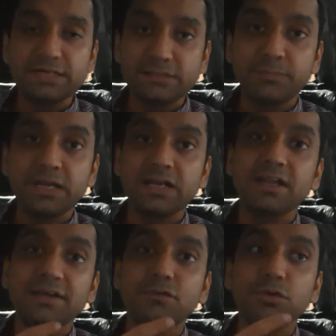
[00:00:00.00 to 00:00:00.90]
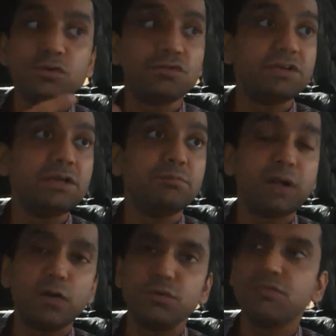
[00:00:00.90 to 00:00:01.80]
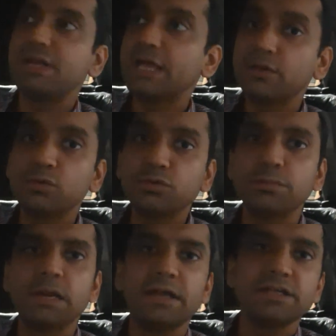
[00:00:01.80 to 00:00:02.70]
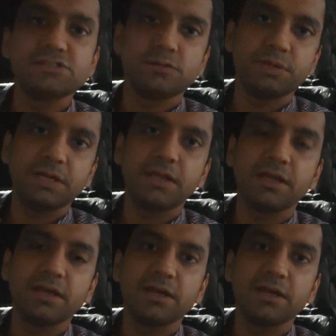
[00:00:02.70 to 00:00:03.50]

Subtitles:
as a parent, I want to feel proud when I go to parent teacher meeting.